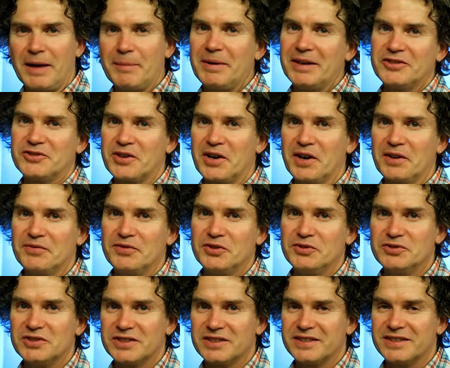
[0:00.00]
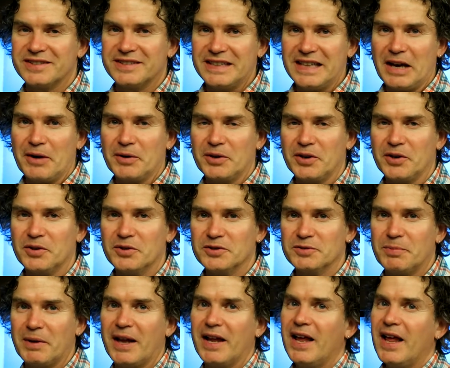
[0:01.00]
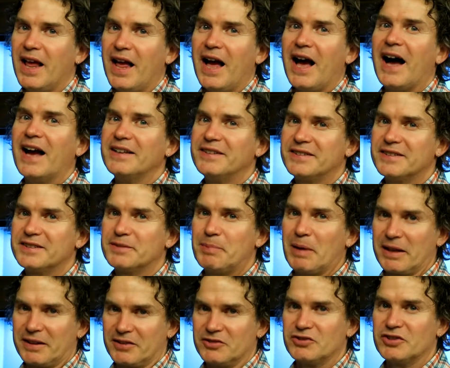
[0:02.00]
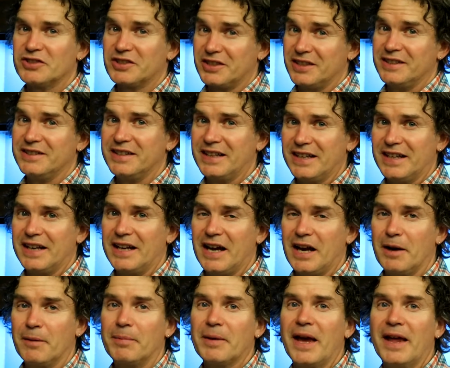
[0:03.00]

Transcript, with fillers: I might try a few just to see how it goes, but I suspect they're just going to dig it up.